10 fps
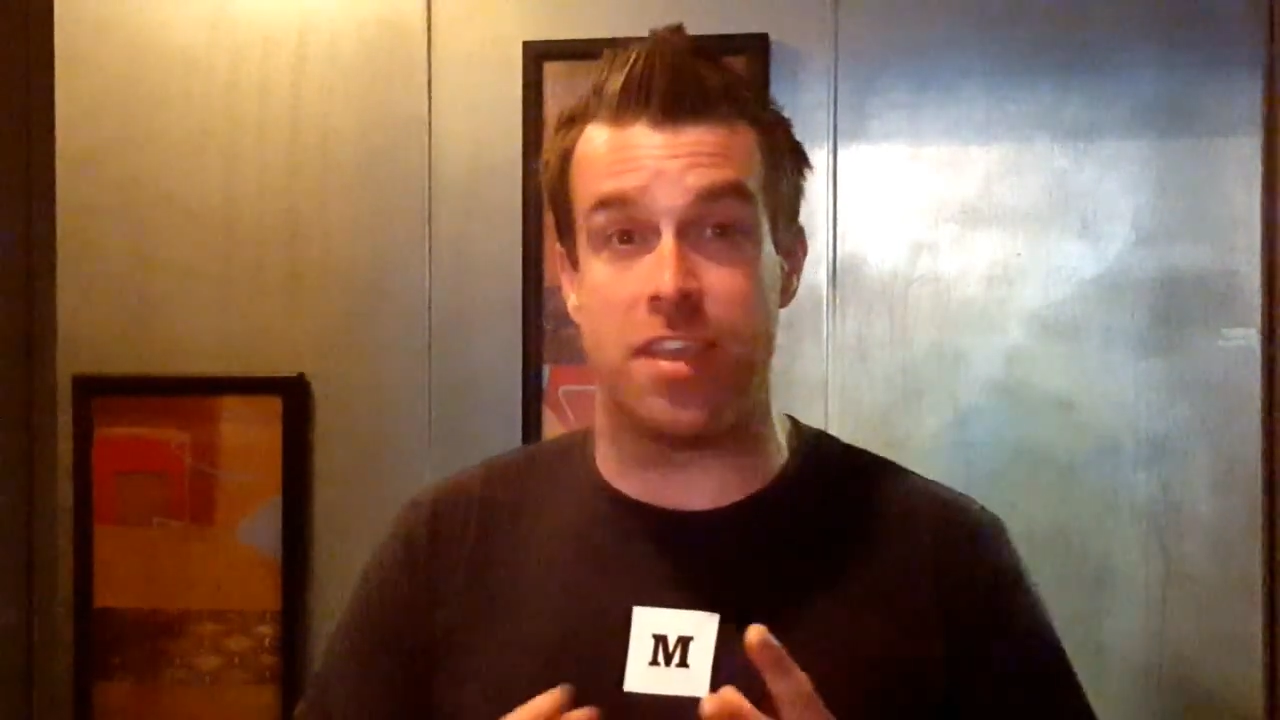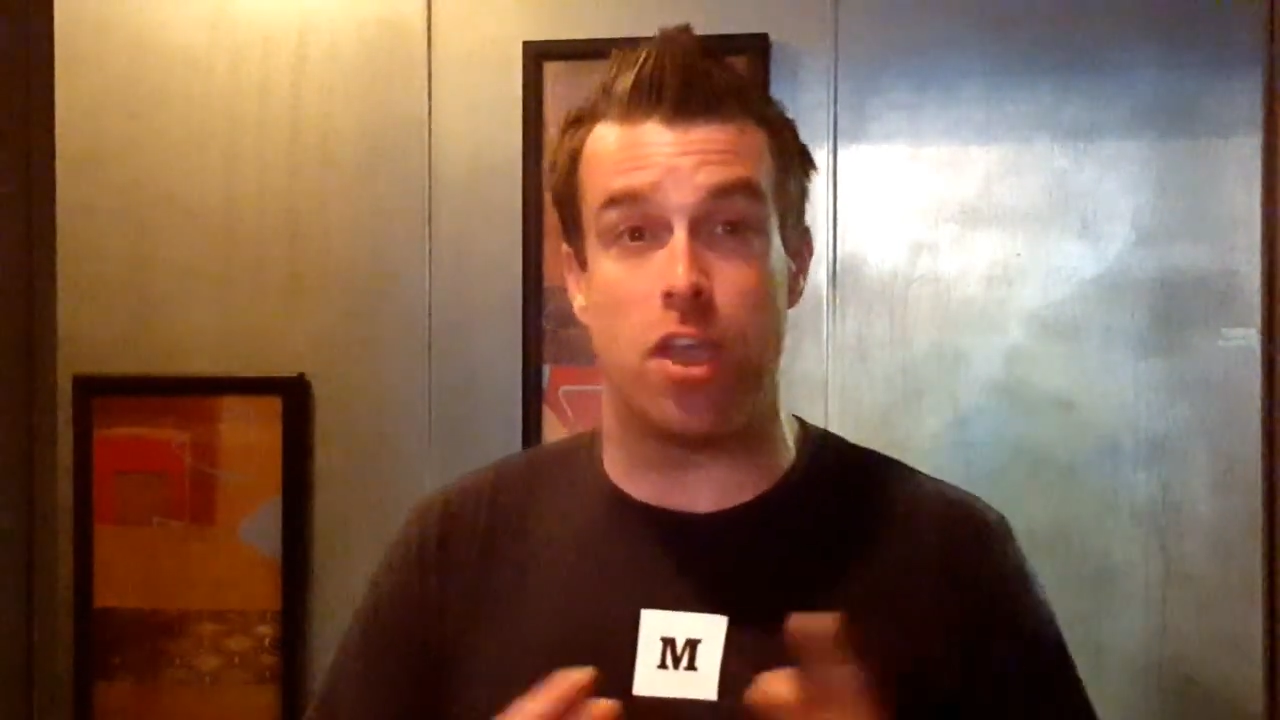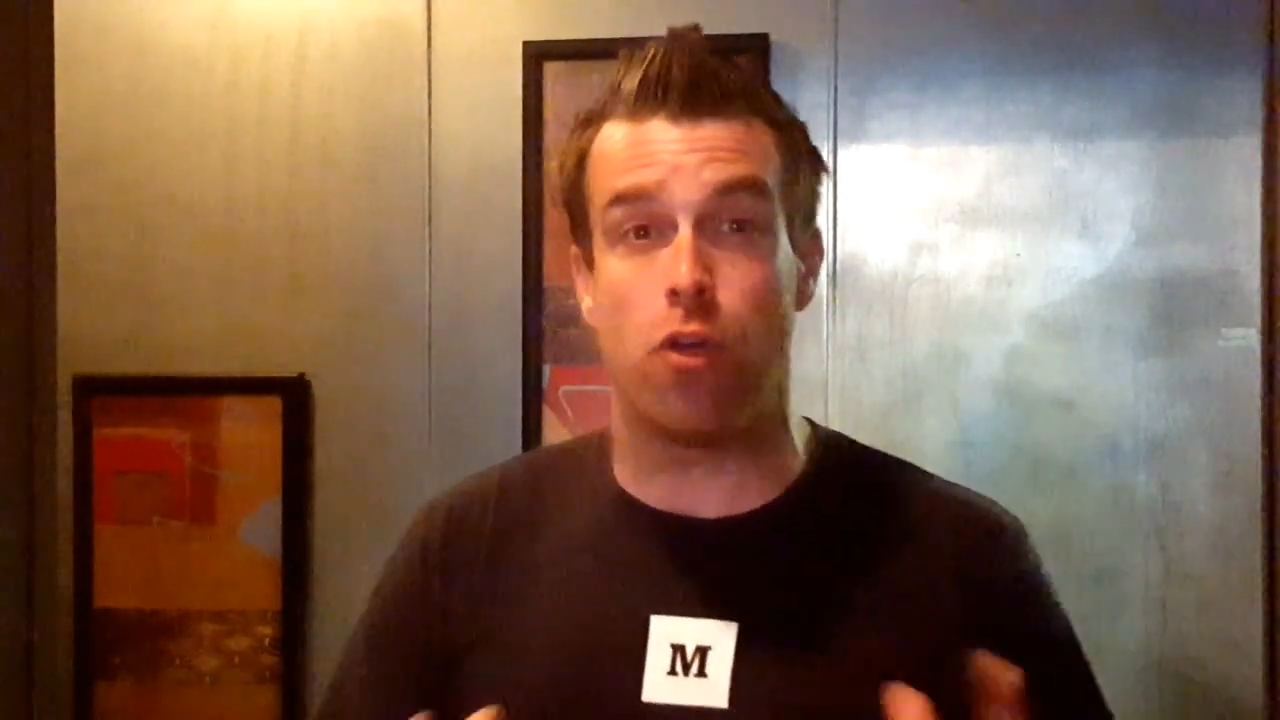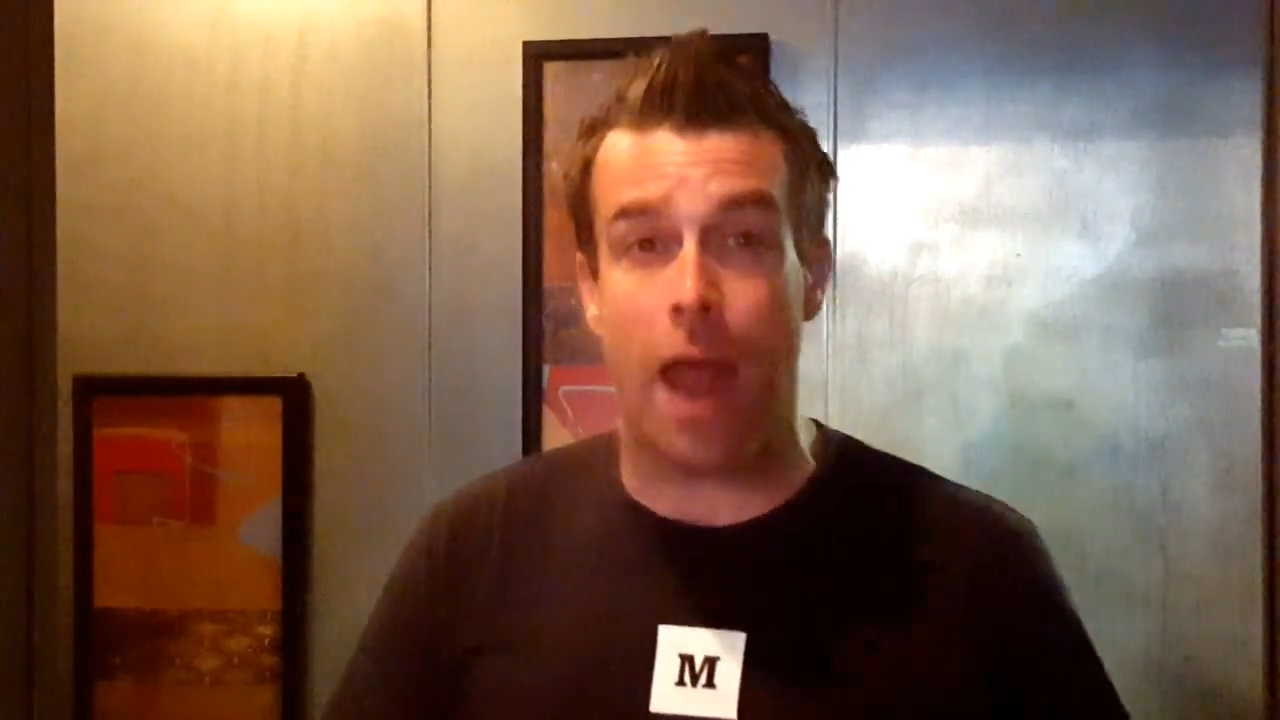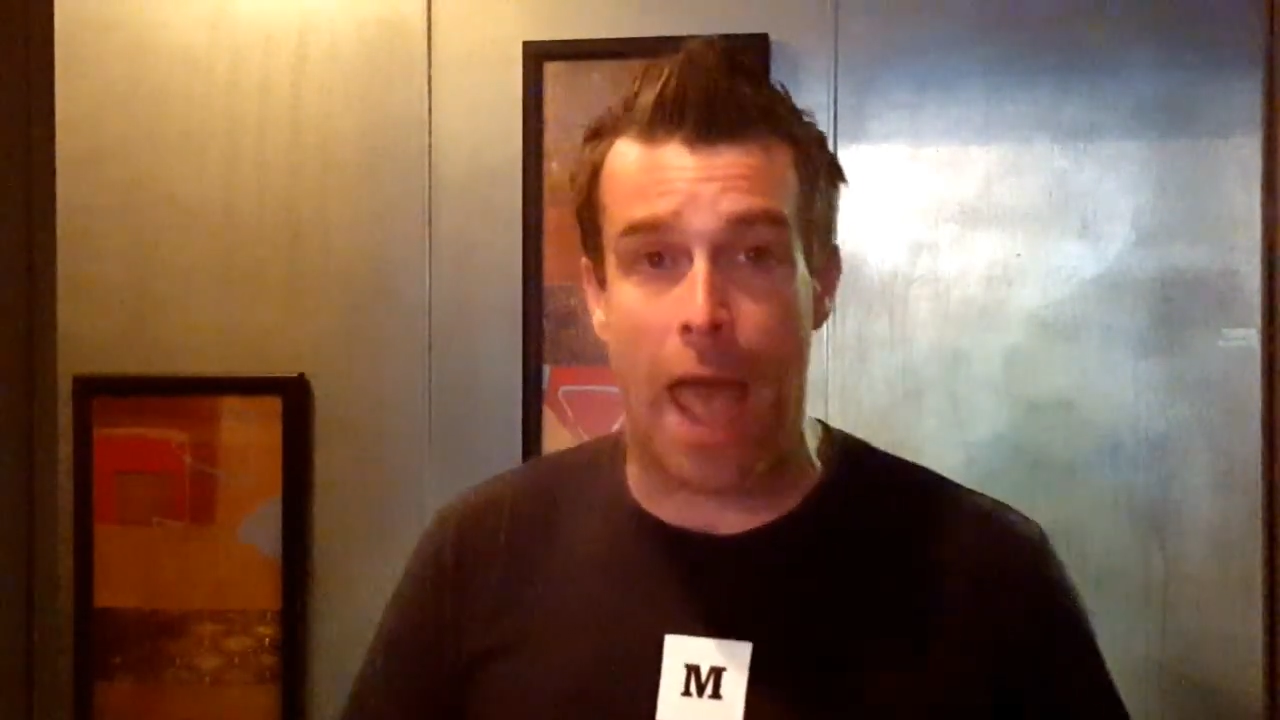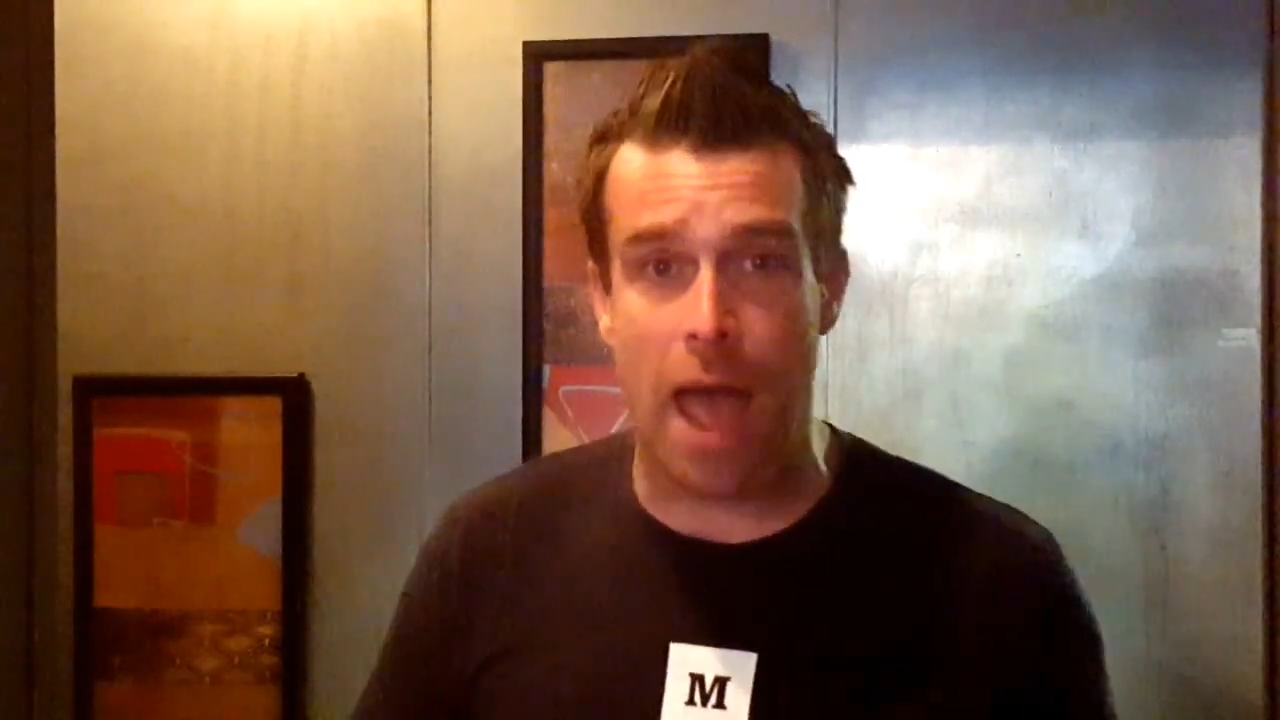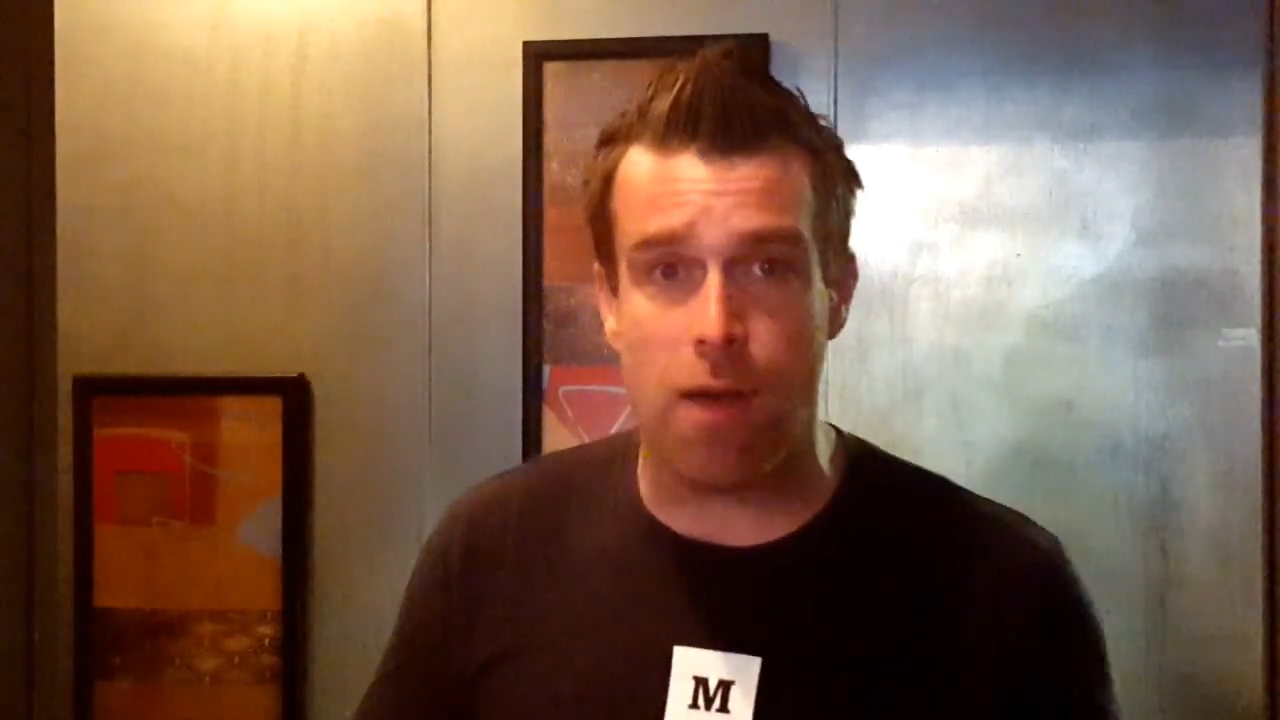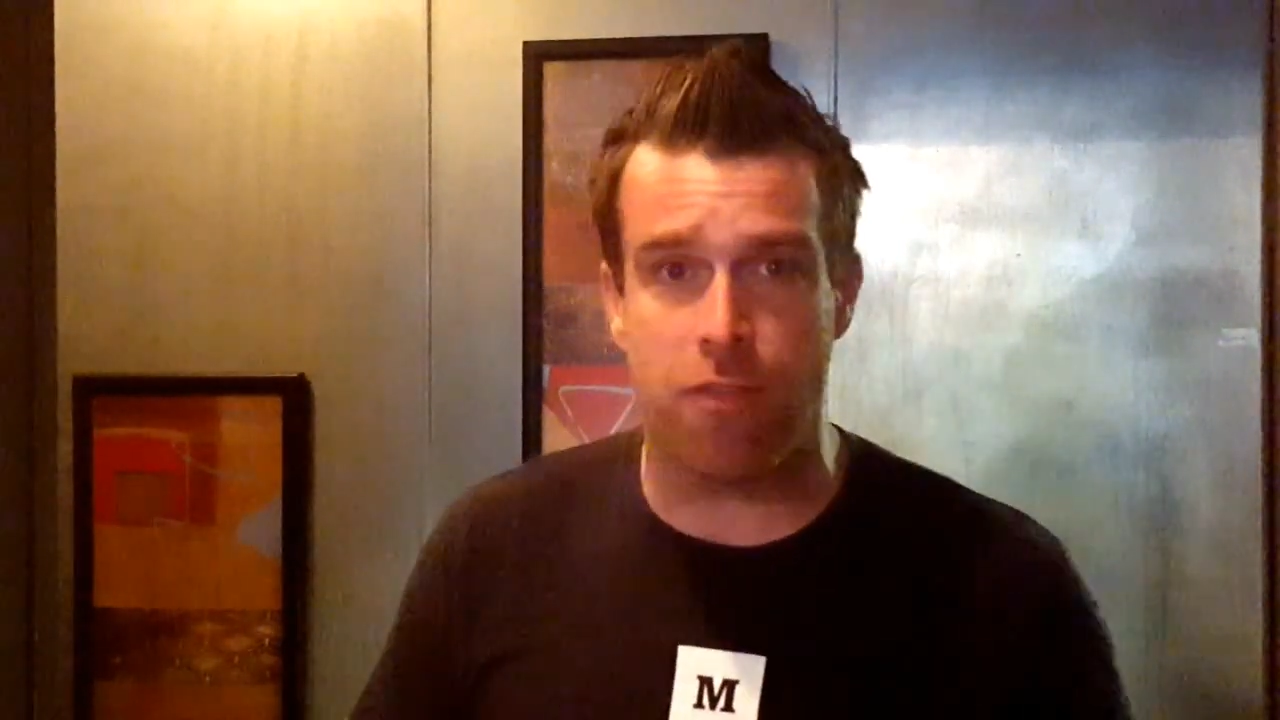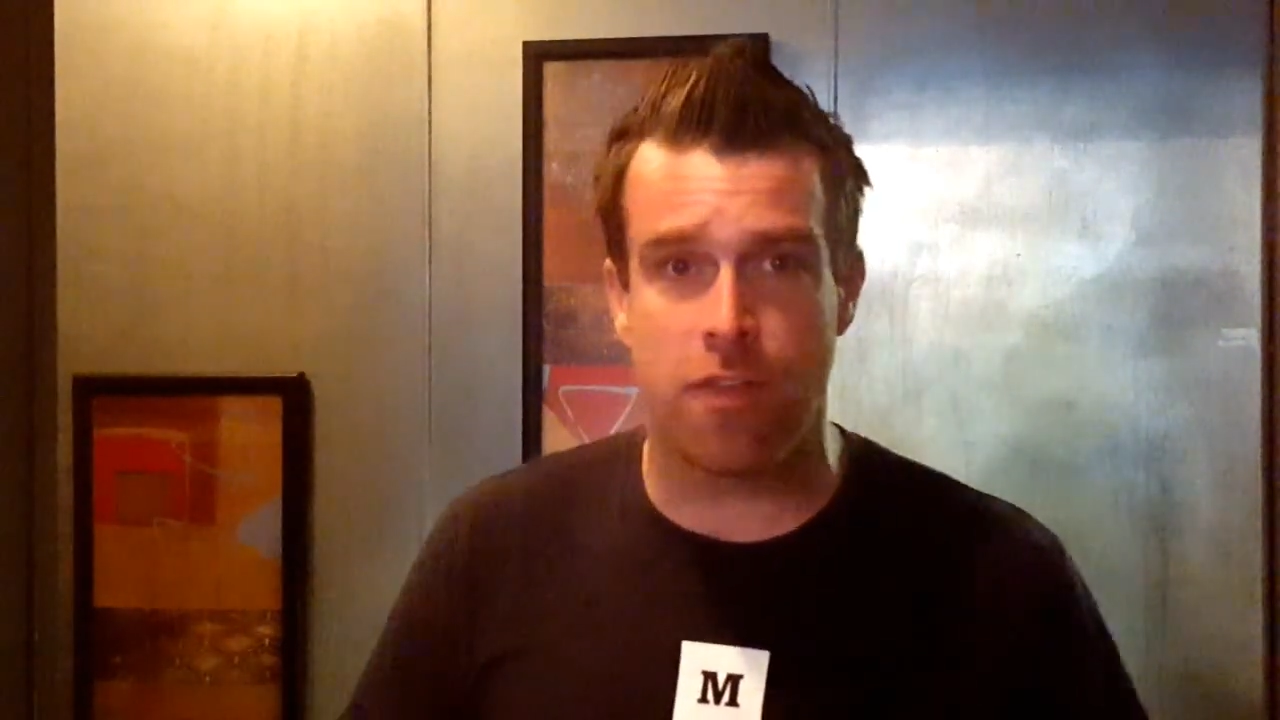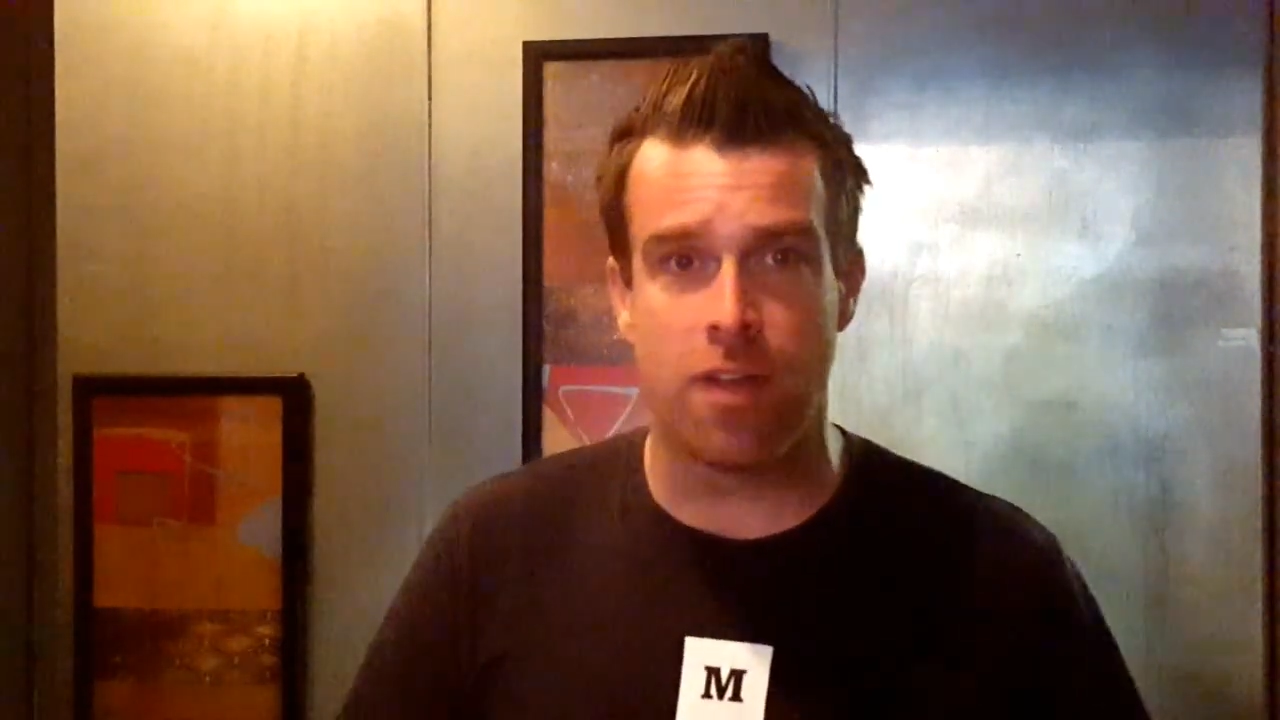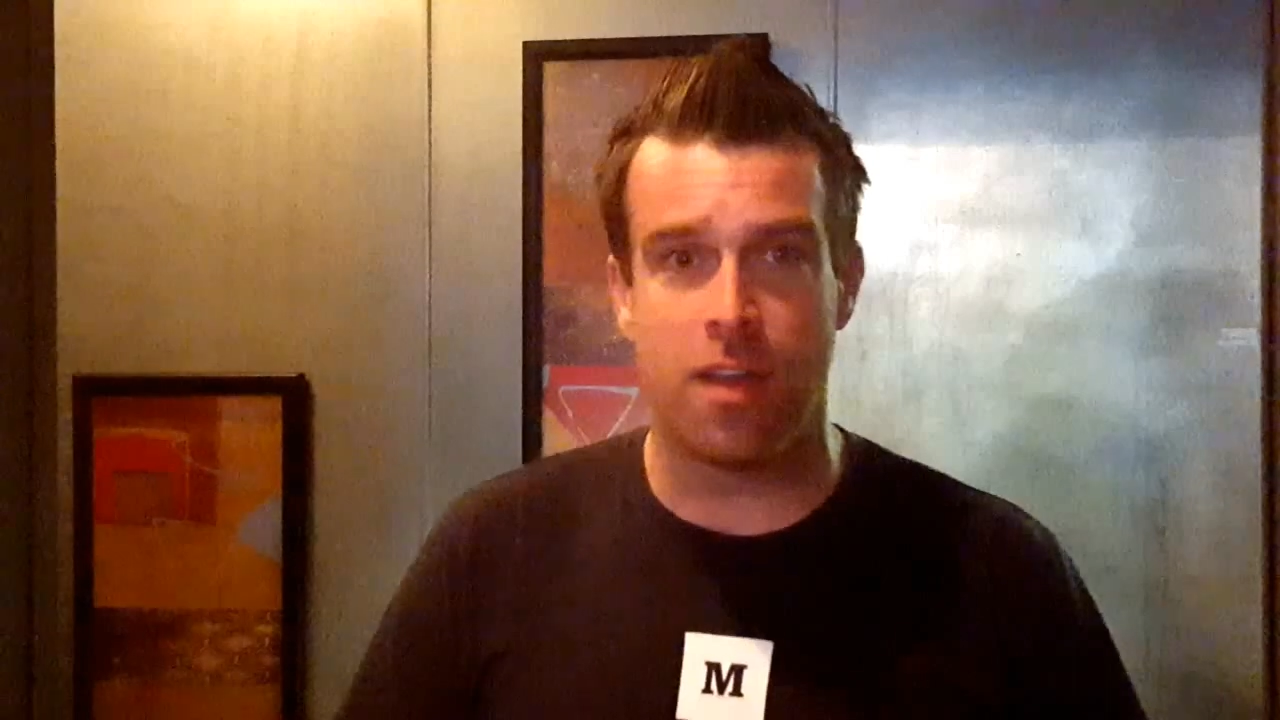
year and a half,